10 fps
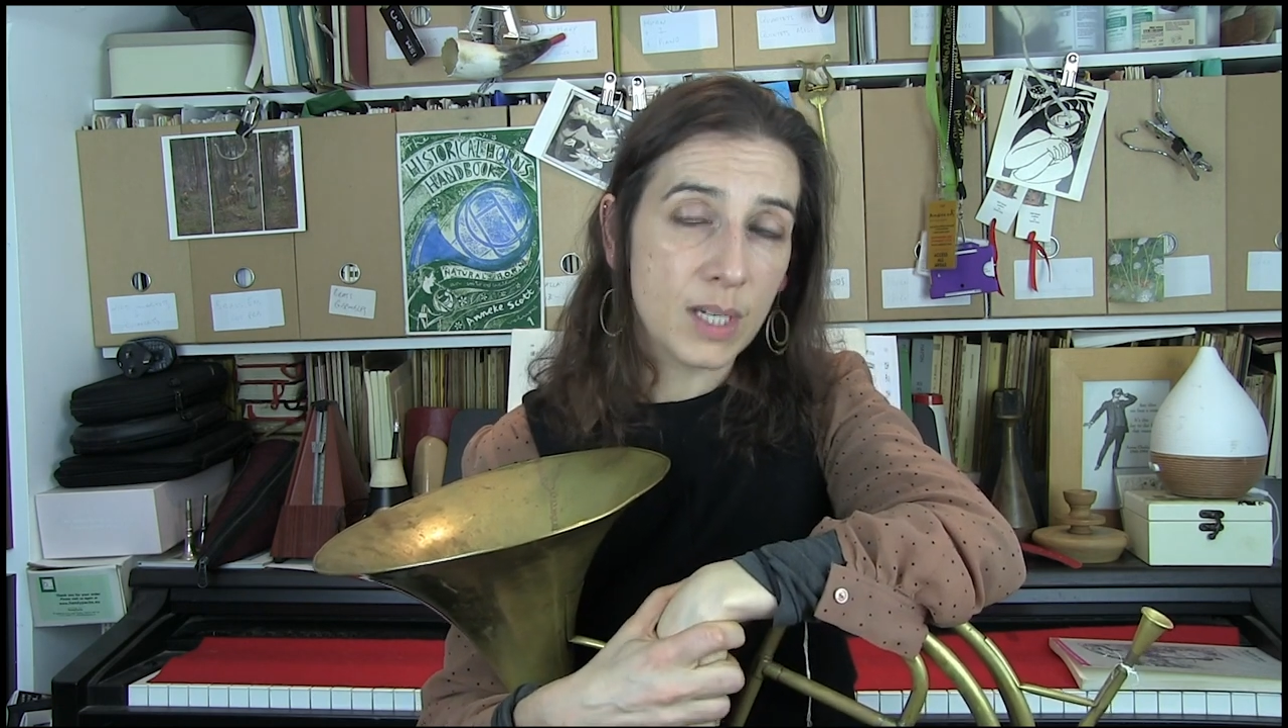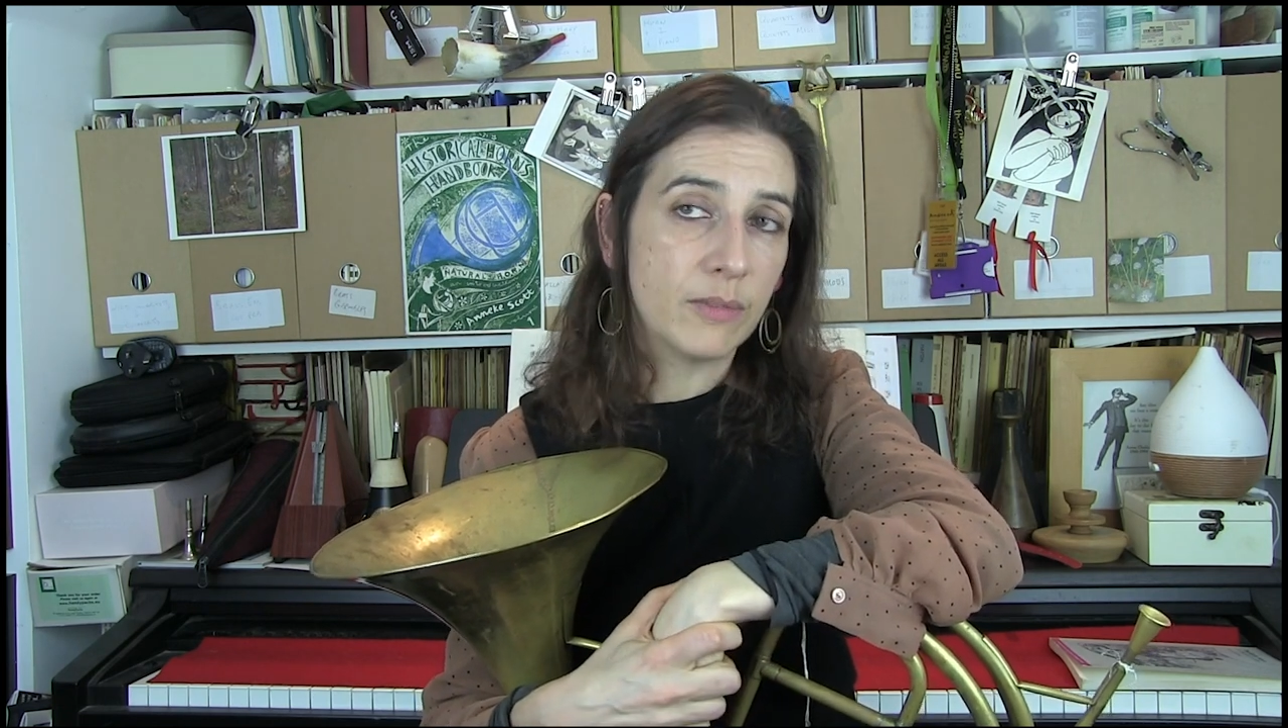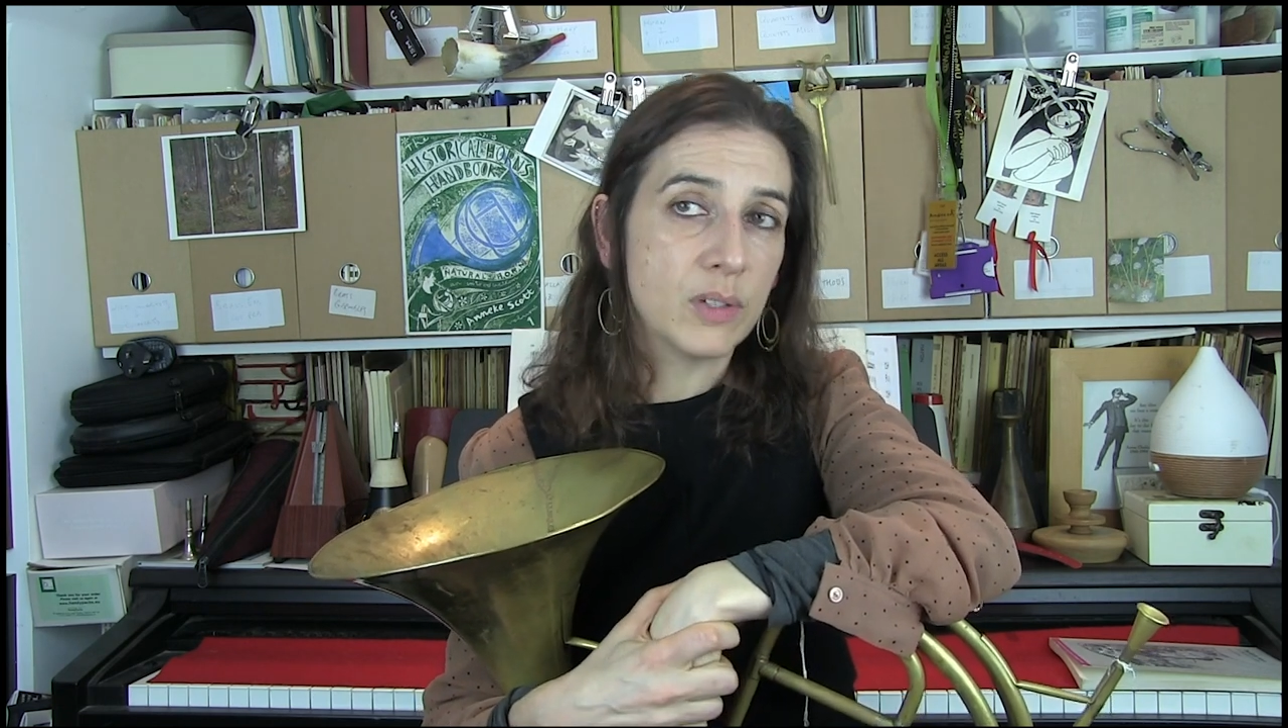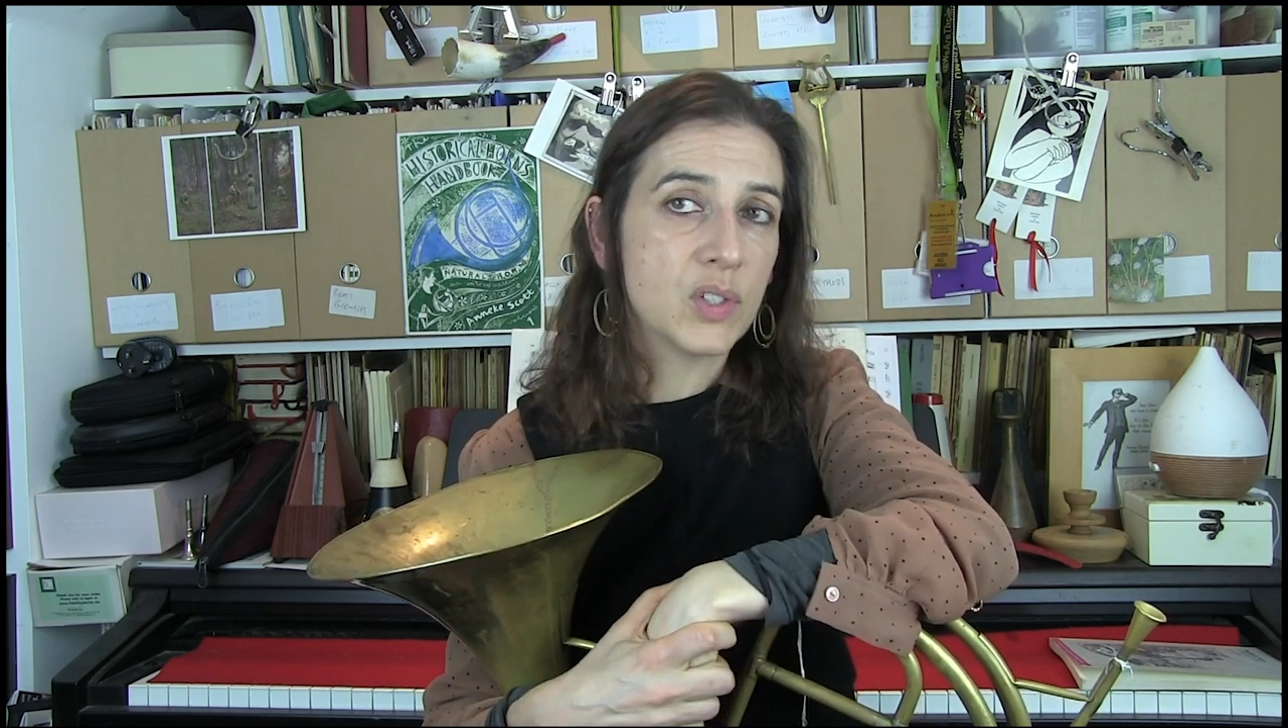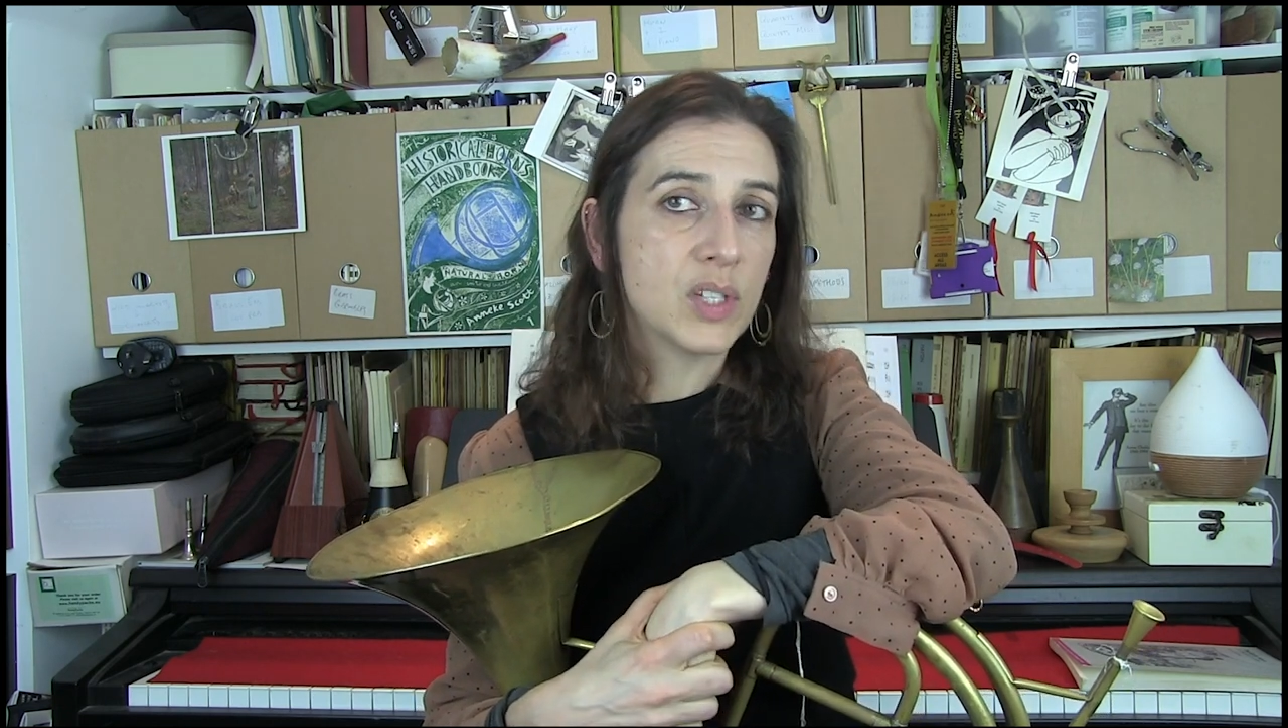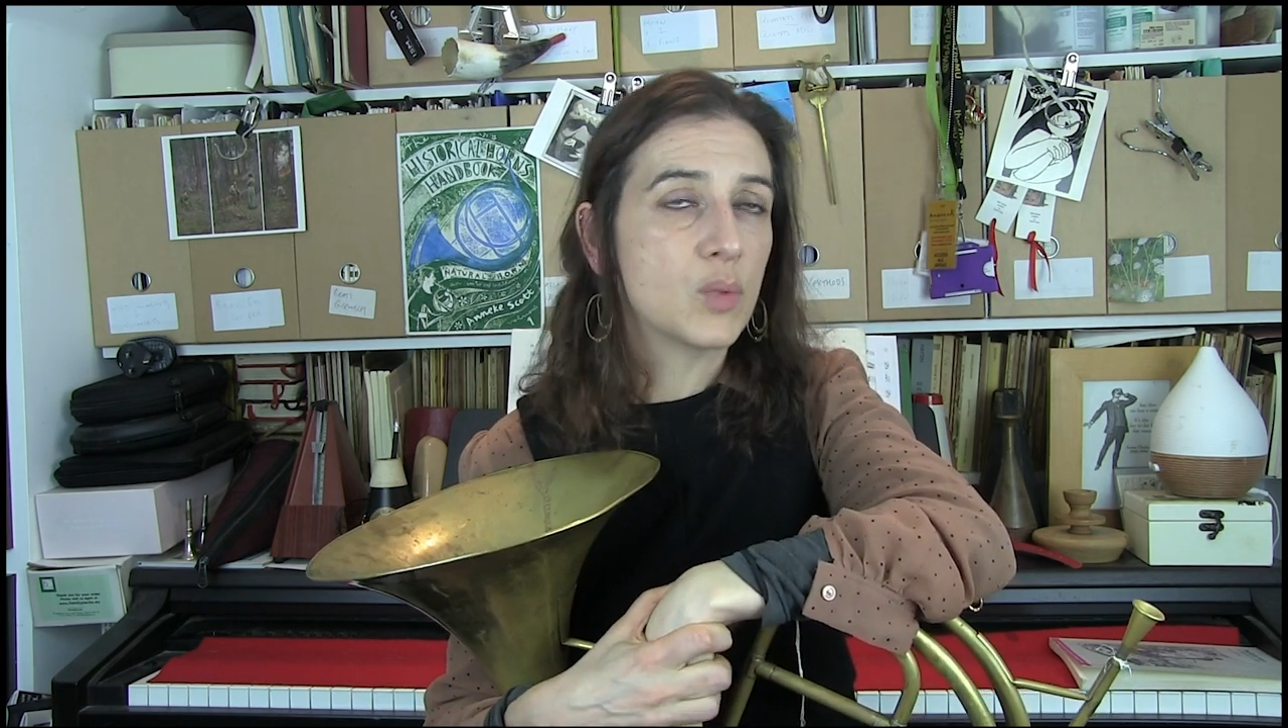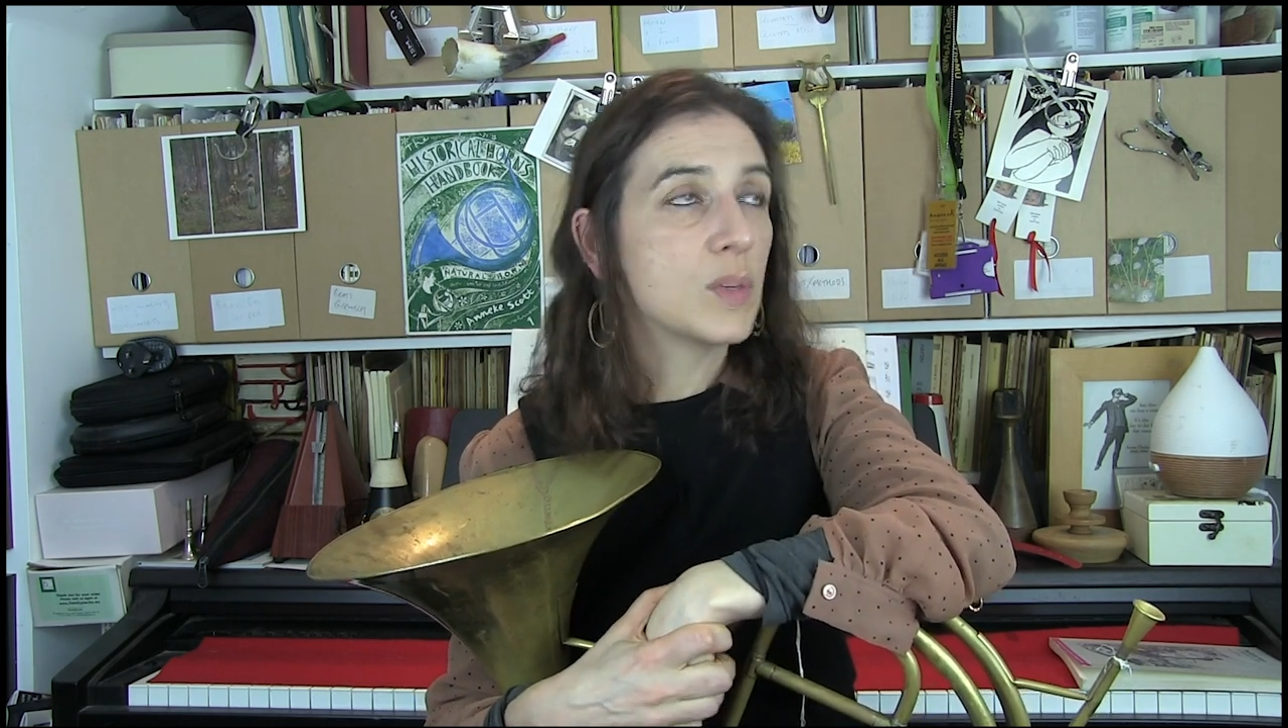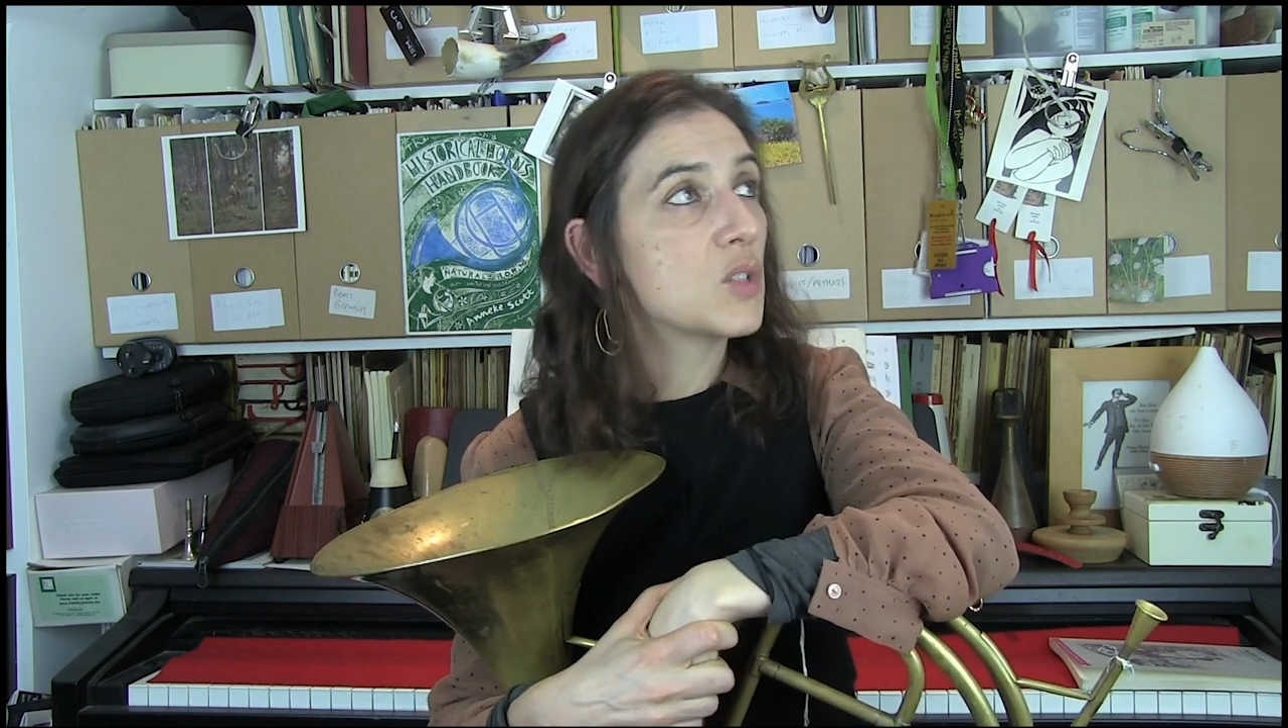differences,